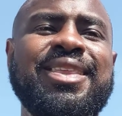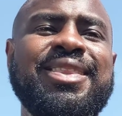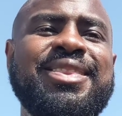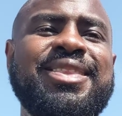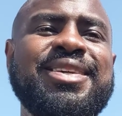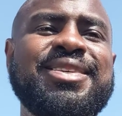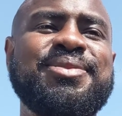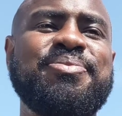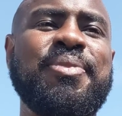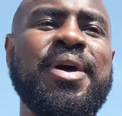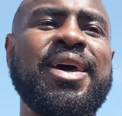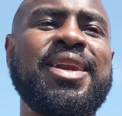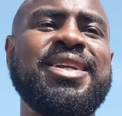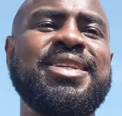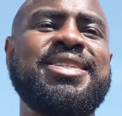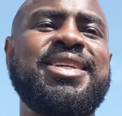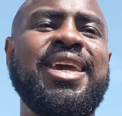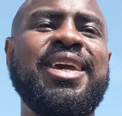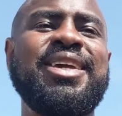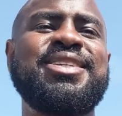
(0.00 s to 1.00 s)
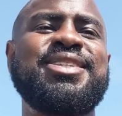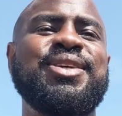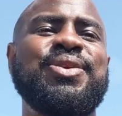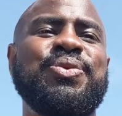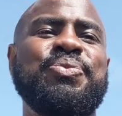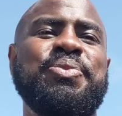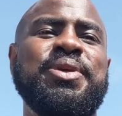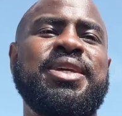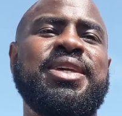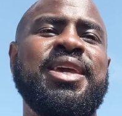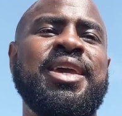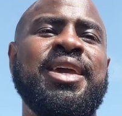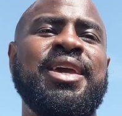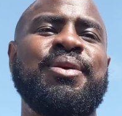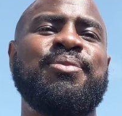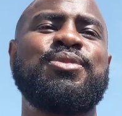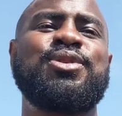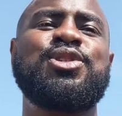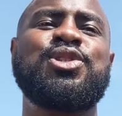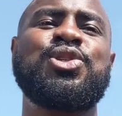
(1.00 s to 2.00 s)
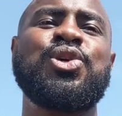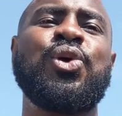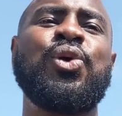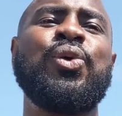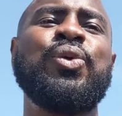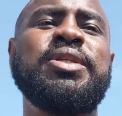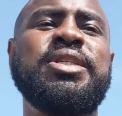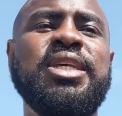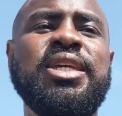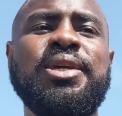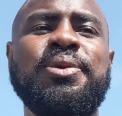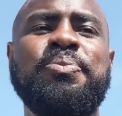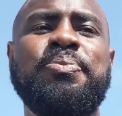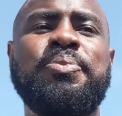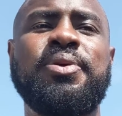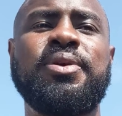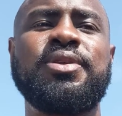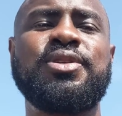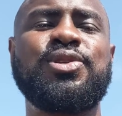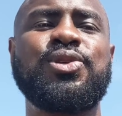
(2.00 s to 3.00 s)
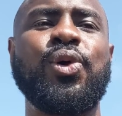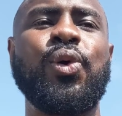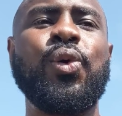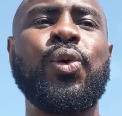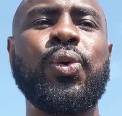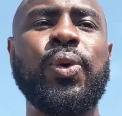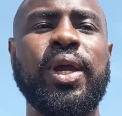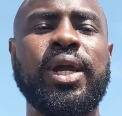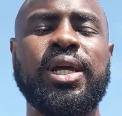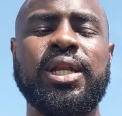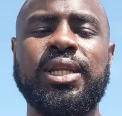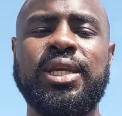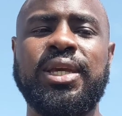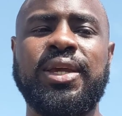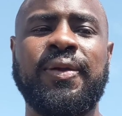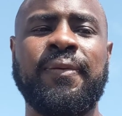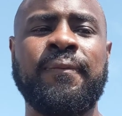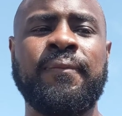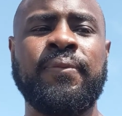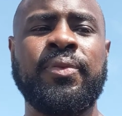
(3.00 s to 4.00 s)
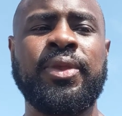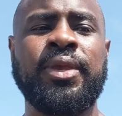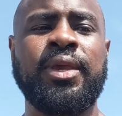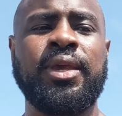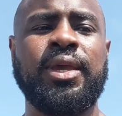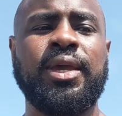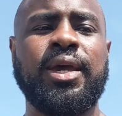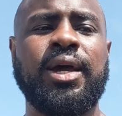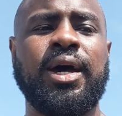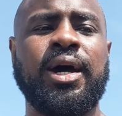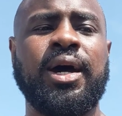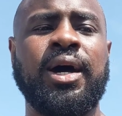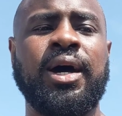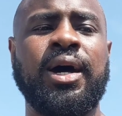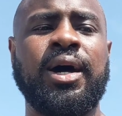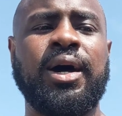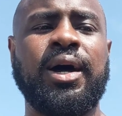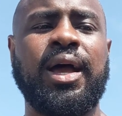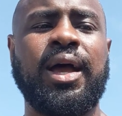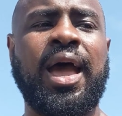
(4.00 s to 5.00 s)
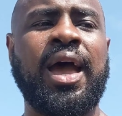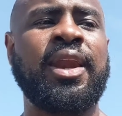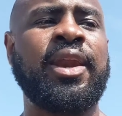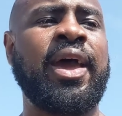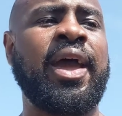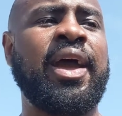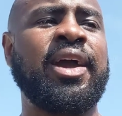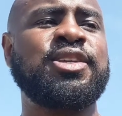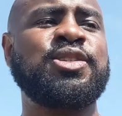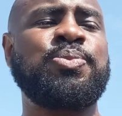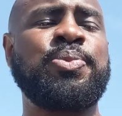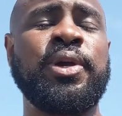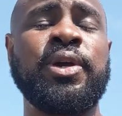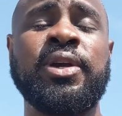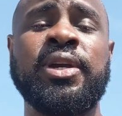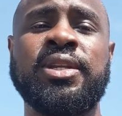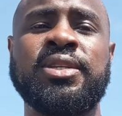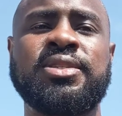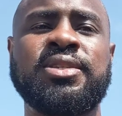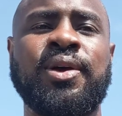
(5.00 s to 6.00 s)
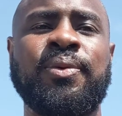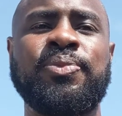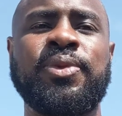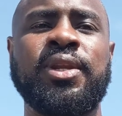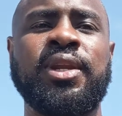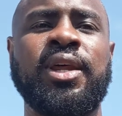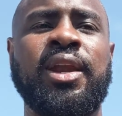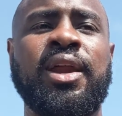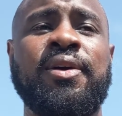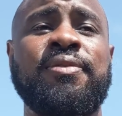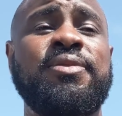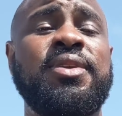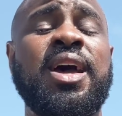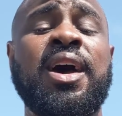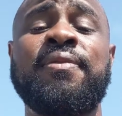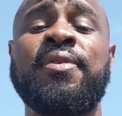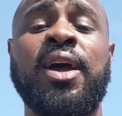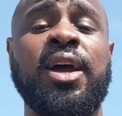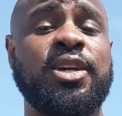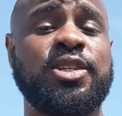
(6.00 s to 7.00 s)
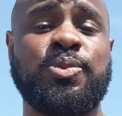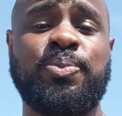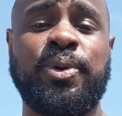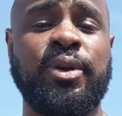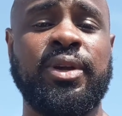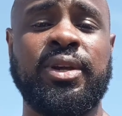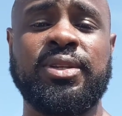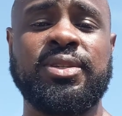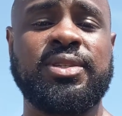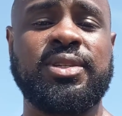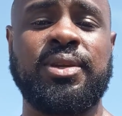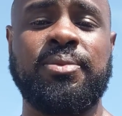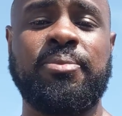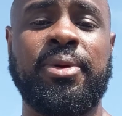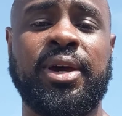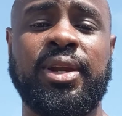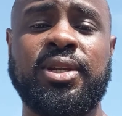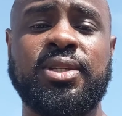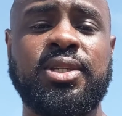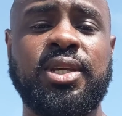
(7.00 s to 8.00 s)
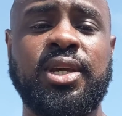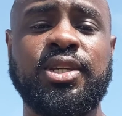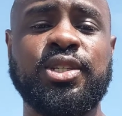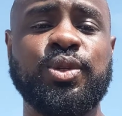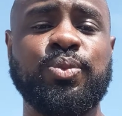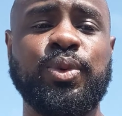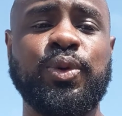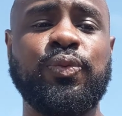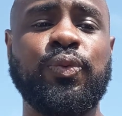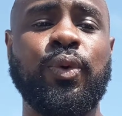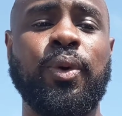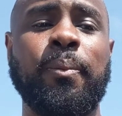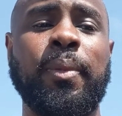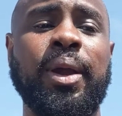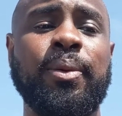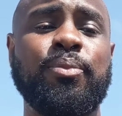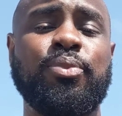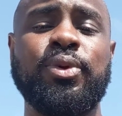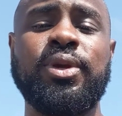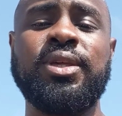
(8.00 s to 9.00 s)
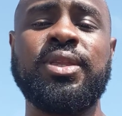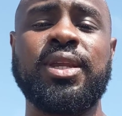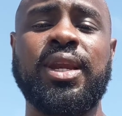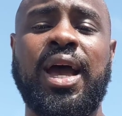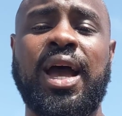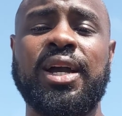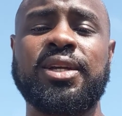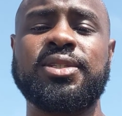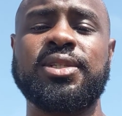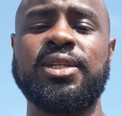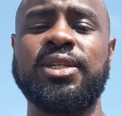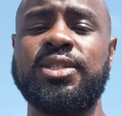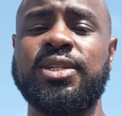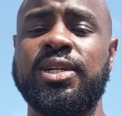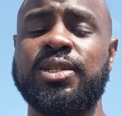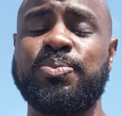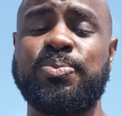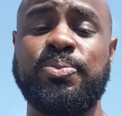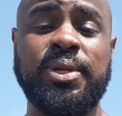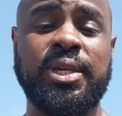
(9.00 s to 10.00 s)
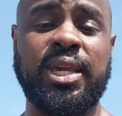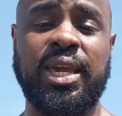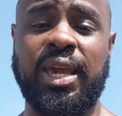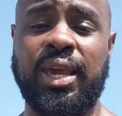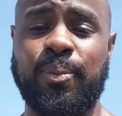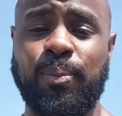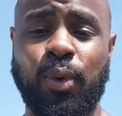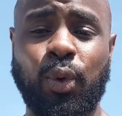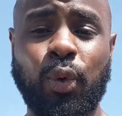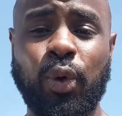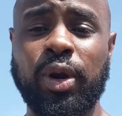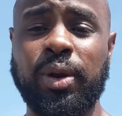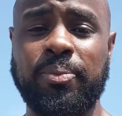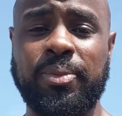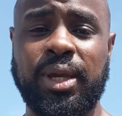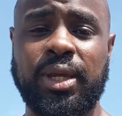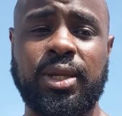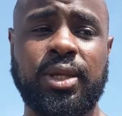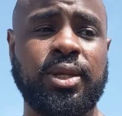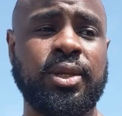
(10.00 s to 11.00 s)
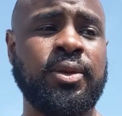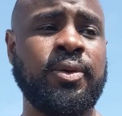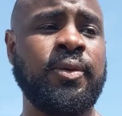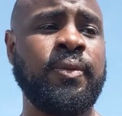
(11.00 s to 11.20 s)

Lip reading: this meditation became so deep so quickly, and I experienced something that I've never experienced in meditation before. My breathing actually just became automated.